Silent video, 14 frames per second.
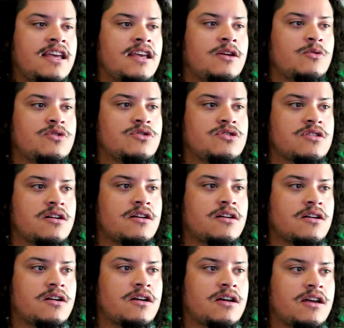It was
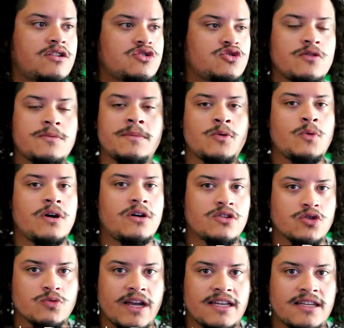extremely well
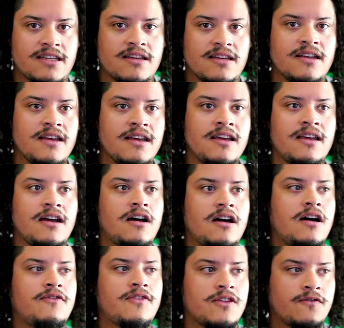directed.
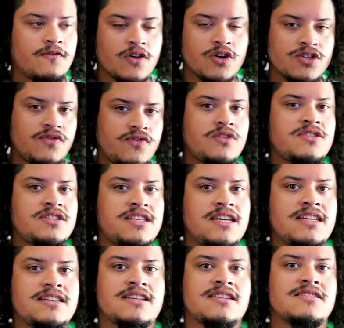For the first few
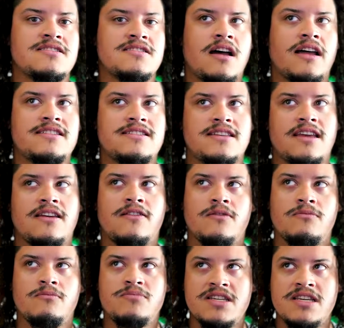seasons, I'd
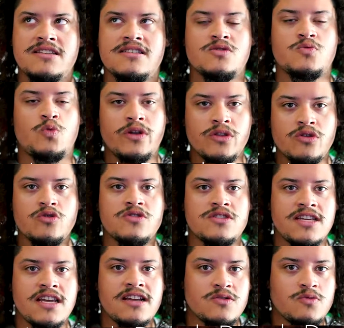say seasons 1 through
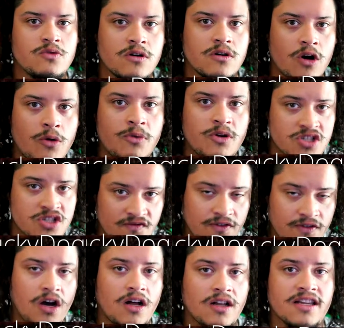6 were almost
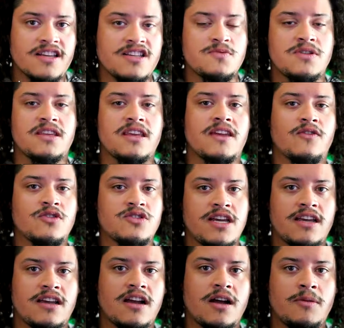flawless, with the give or
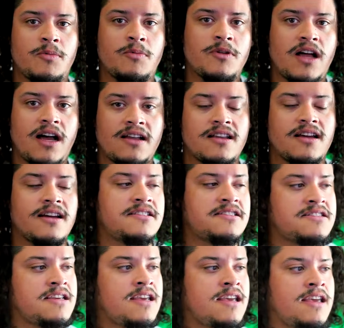take a couple plot lines.